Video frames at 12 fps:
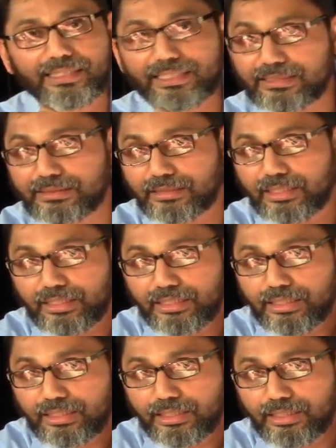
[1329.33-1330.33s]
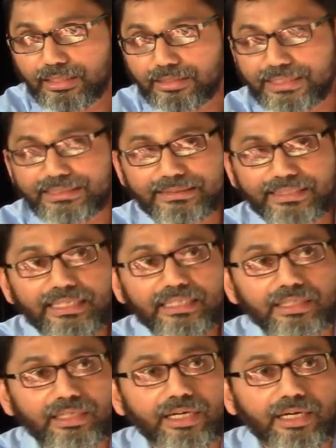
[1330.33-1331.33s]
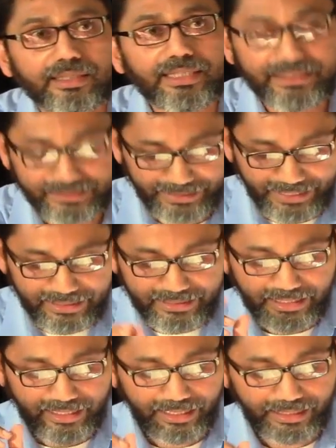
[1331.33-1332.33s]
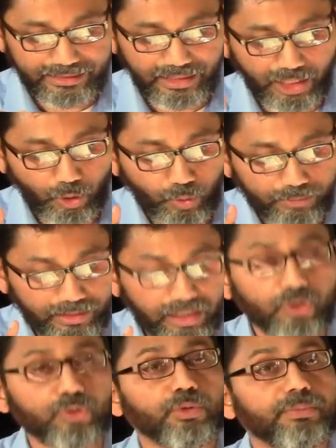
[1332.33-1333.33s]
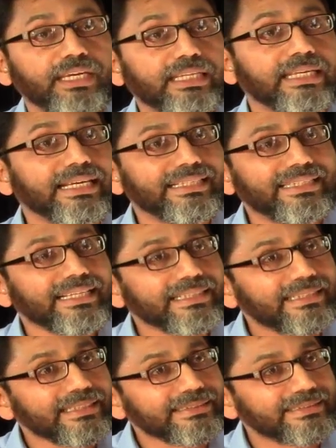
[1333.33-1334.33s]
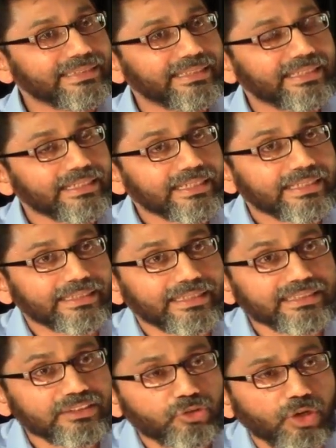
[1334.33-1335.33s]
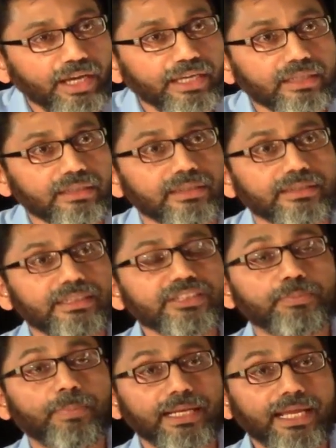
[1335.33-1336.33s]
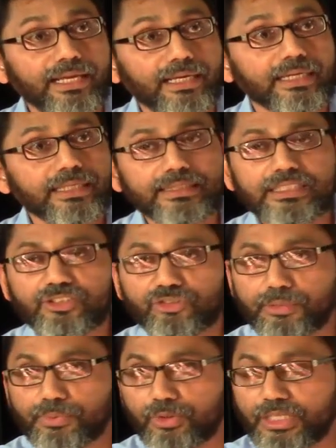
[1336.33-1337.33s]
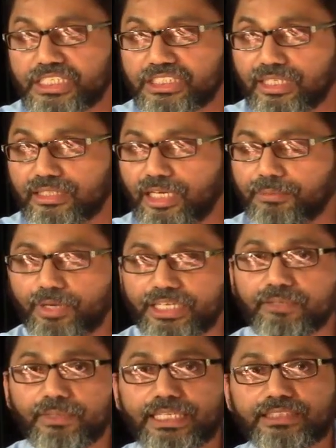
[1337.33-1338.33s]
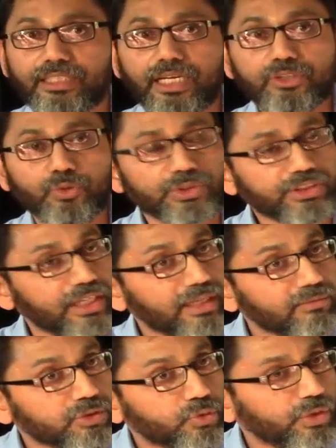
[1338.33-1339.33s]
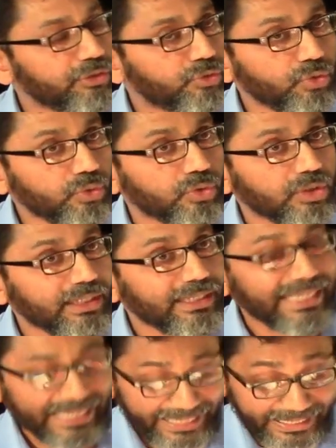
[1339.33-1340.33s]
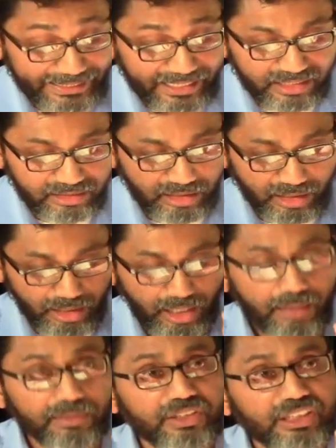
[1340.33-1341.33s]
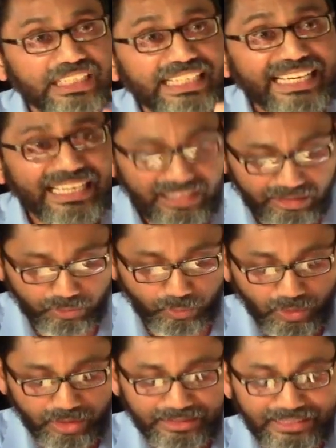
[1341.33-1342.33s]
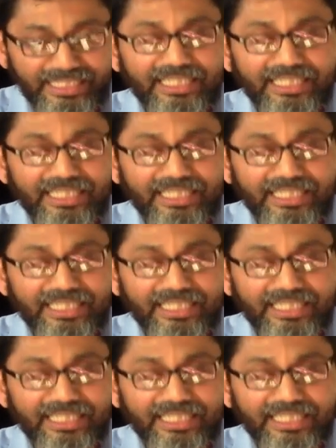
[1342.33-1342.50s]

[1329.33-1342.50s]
that this thing that inna hadha lahu al-bala'u al-mubin, this trial, this bala, this tribulation that Ibrahim alayhi salatu wasalam was going through, it is a clear